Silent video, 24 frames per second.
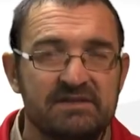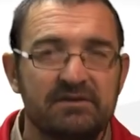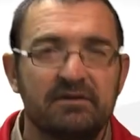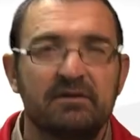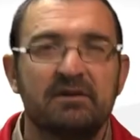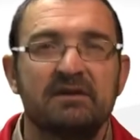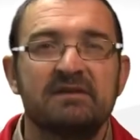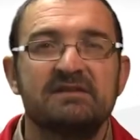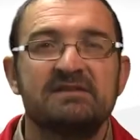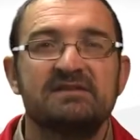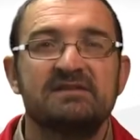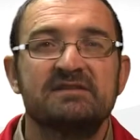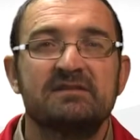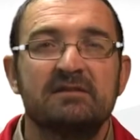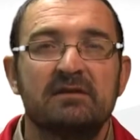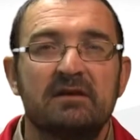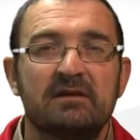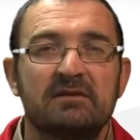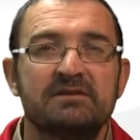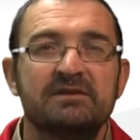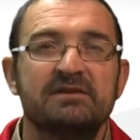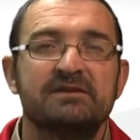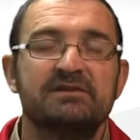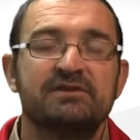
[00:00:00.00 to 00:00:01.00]
you can
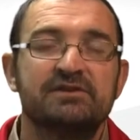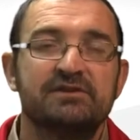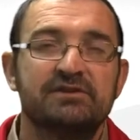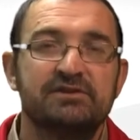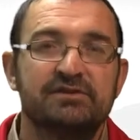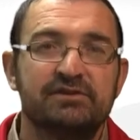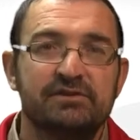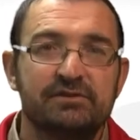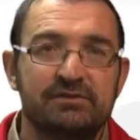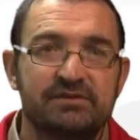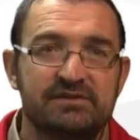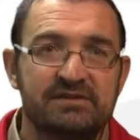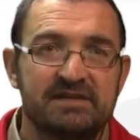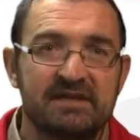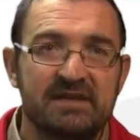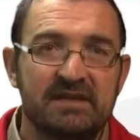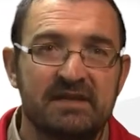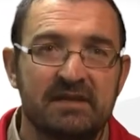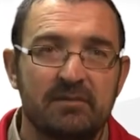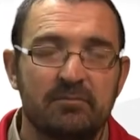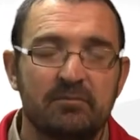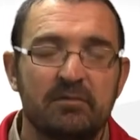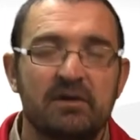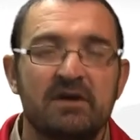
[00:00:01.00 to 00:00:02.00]
start introducing
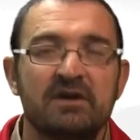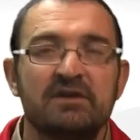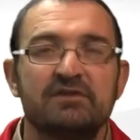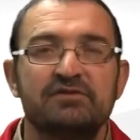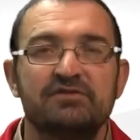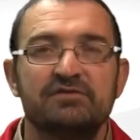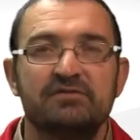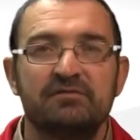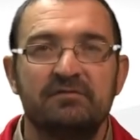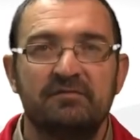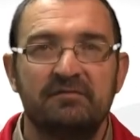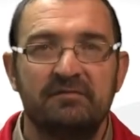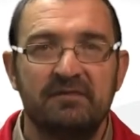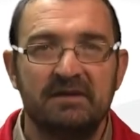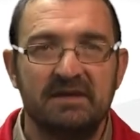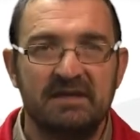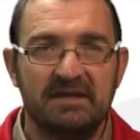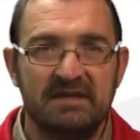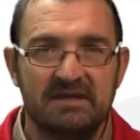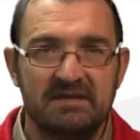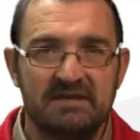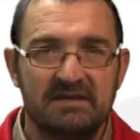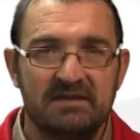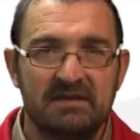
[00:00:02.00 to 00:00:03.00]
them to
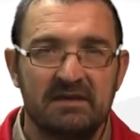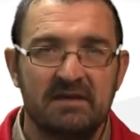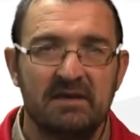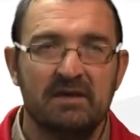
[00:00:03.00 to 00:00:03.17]
feed.